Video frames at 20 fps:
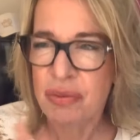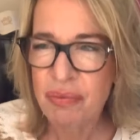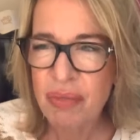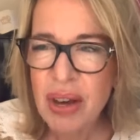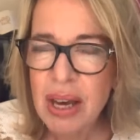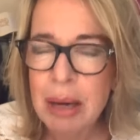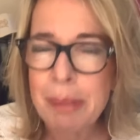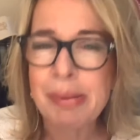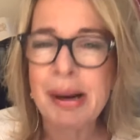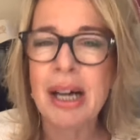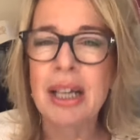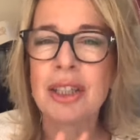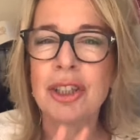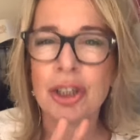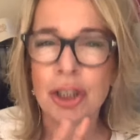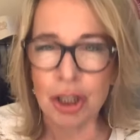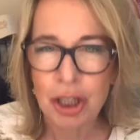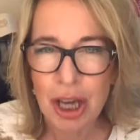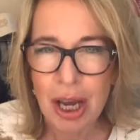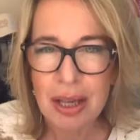Finger
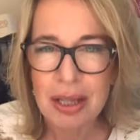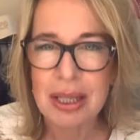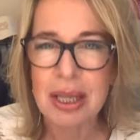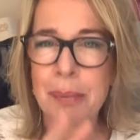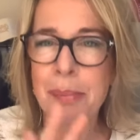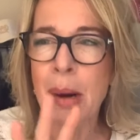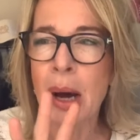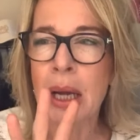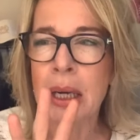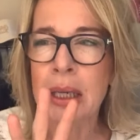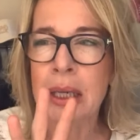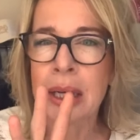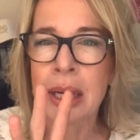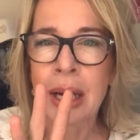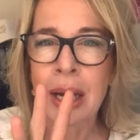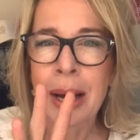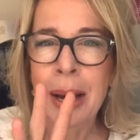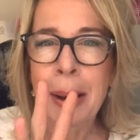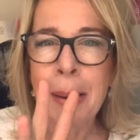bun, Chelsea bun.